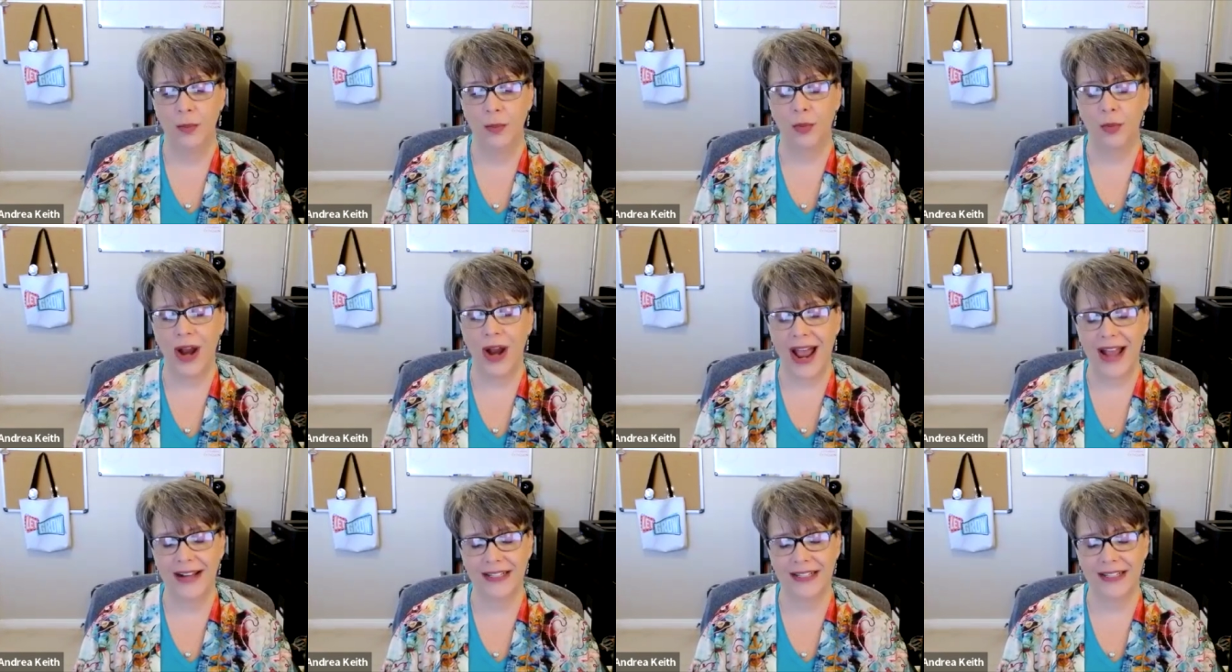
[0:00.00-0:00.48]

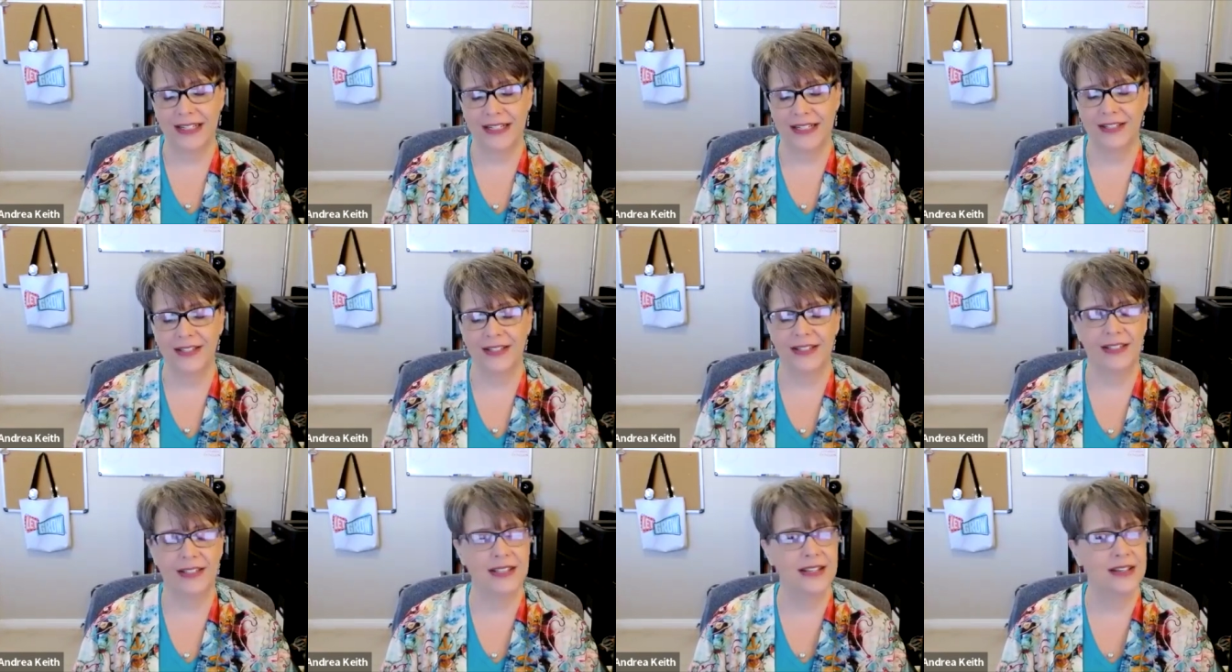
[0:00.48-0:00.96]

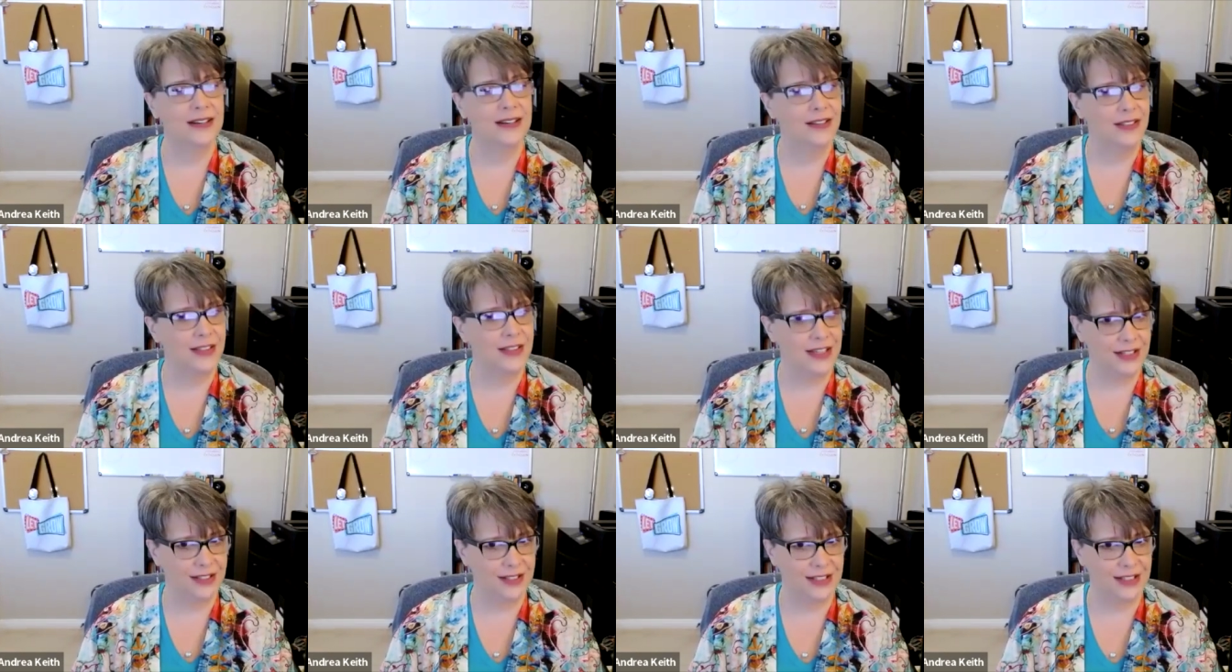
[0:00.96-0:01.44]
practice
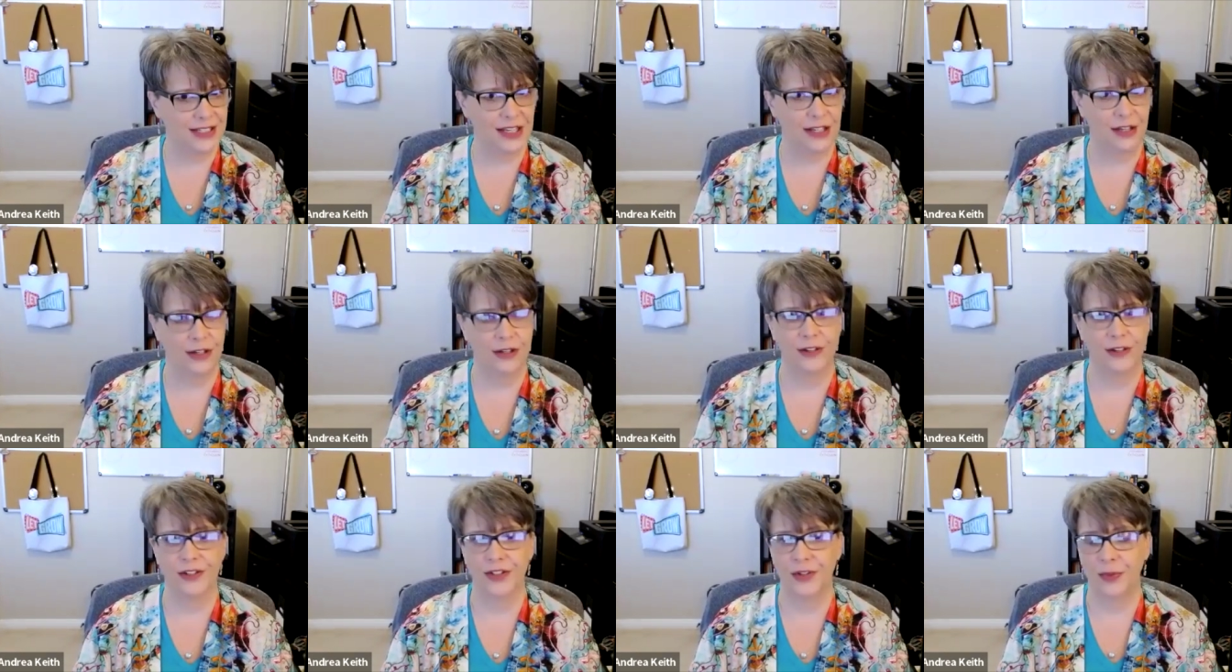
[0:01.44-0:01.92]
these
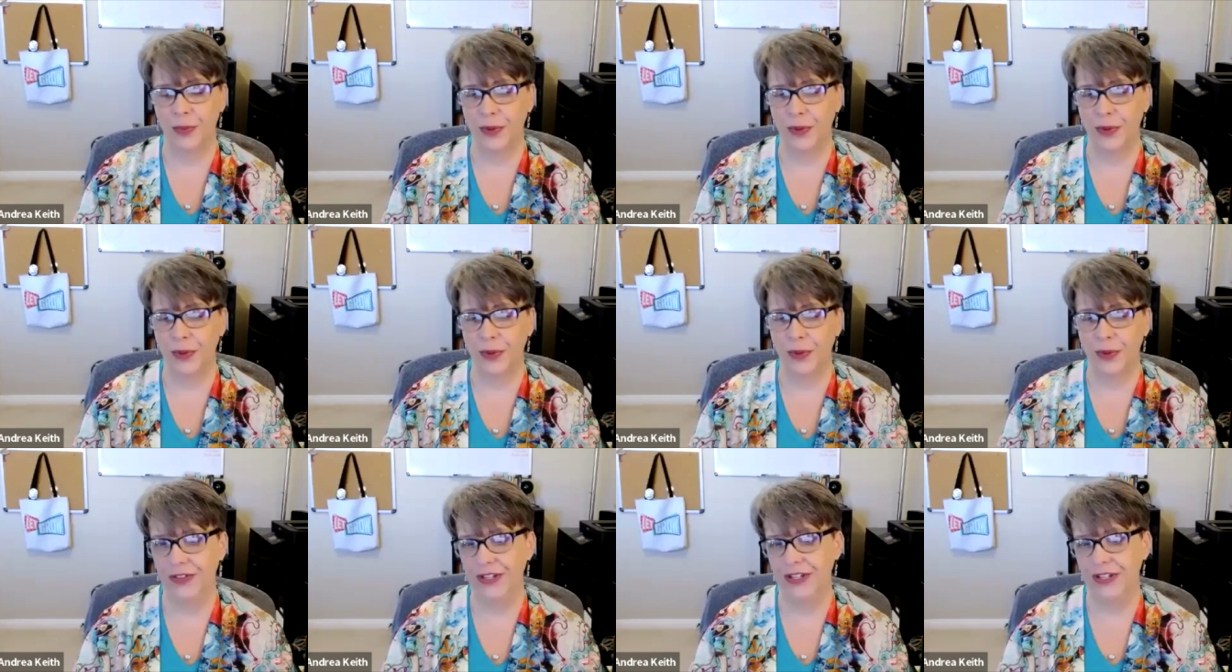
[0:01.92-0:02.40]
skills,
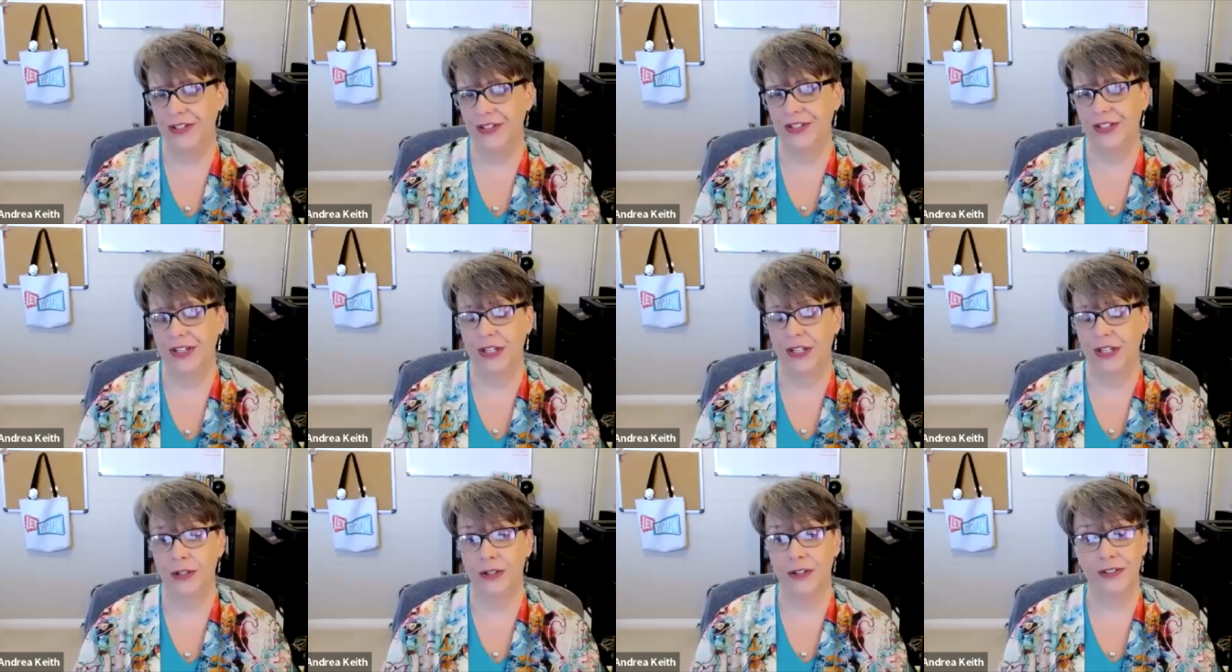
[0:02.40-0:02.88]
build these
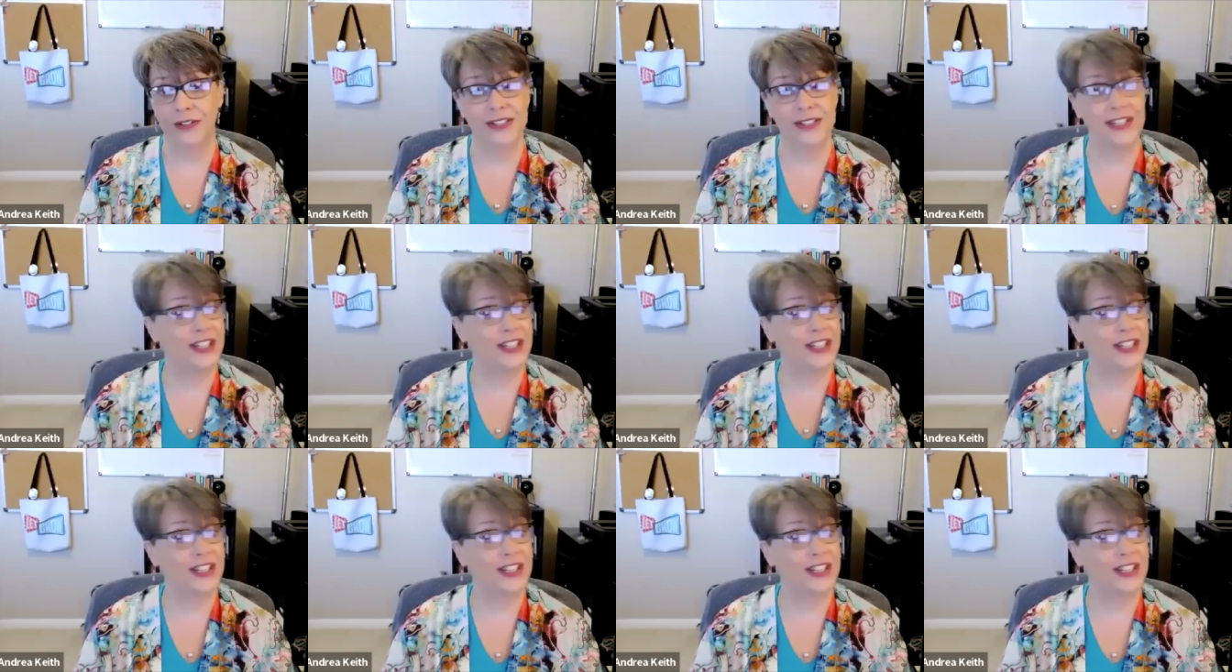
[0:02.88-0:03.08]
skills,